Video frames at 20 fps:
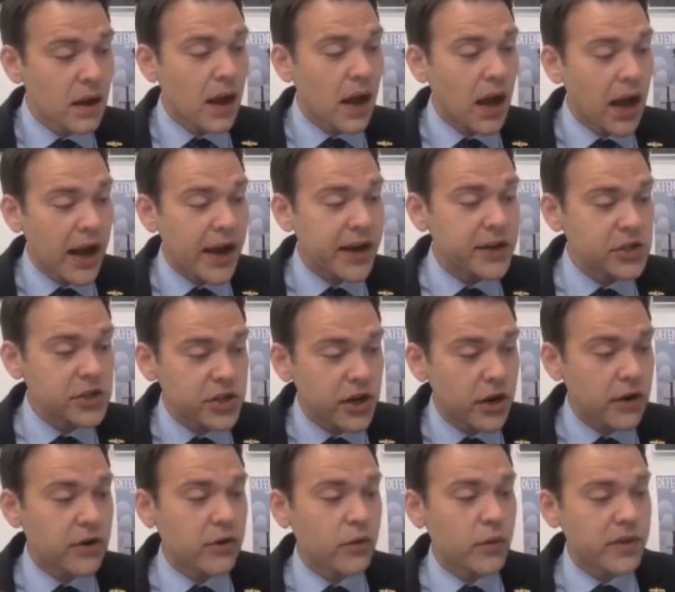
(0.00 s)
I
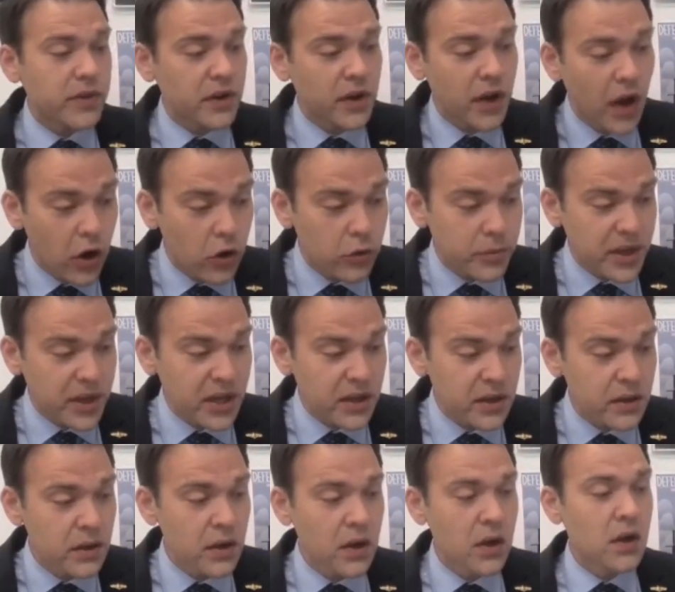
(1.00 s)
shared it with Comey.
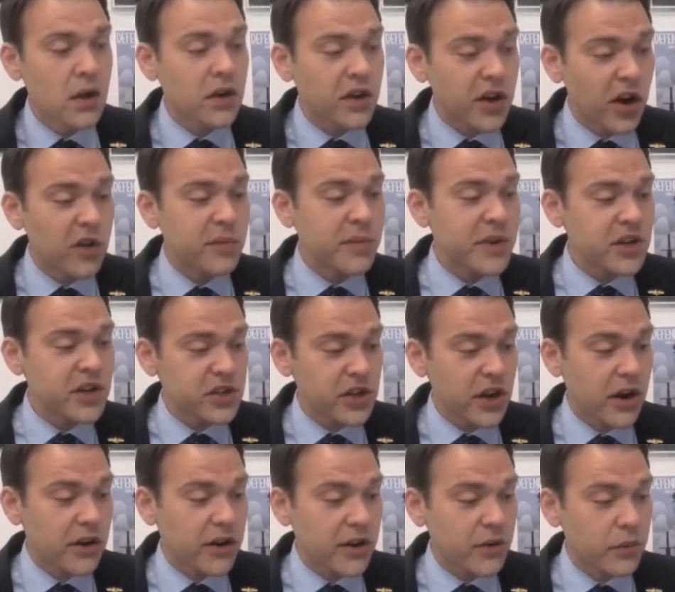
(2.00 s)
Comey
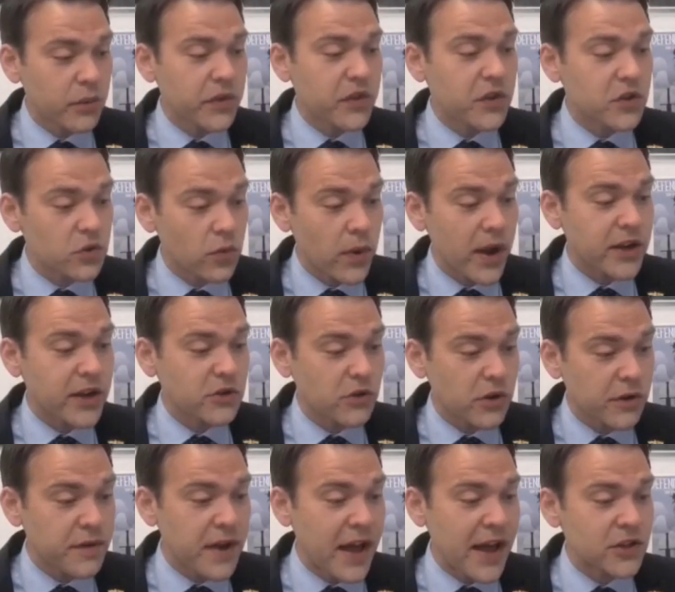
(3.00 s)
shared it with the Director
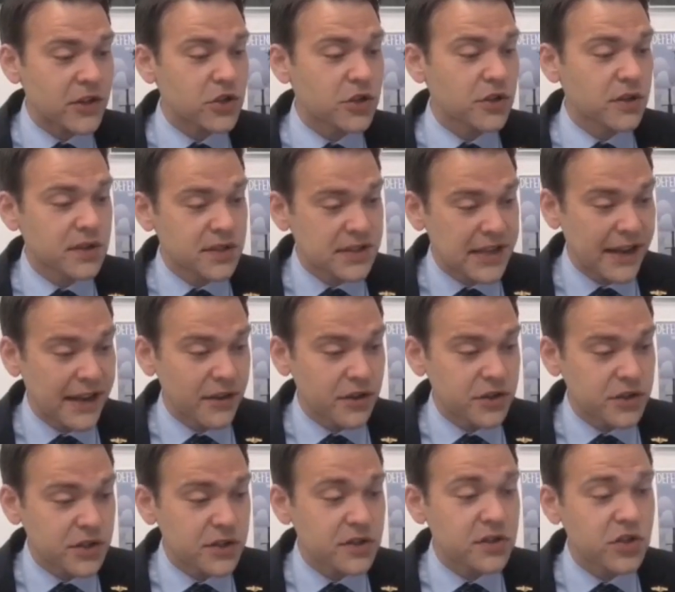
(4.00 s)
of National
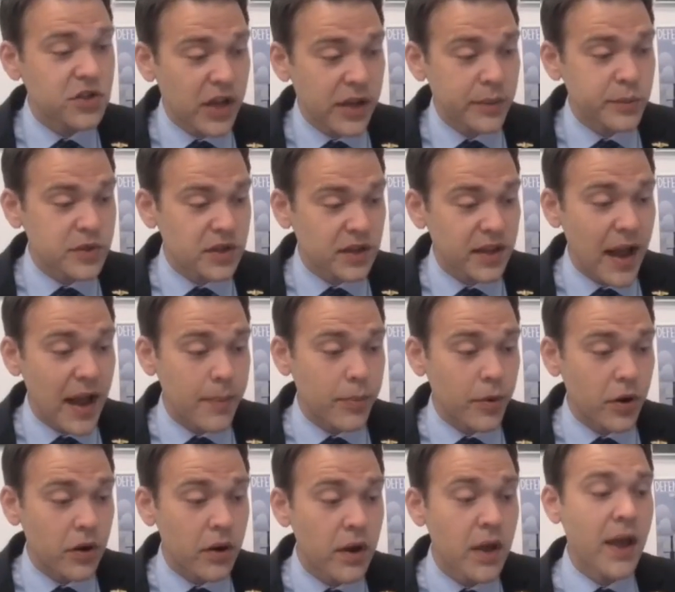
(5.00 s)
Intelligence, James
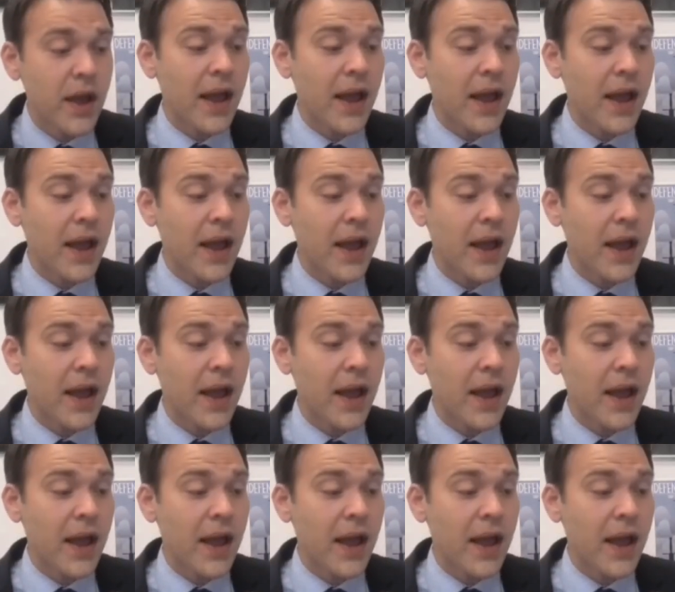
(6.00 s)
Clapper,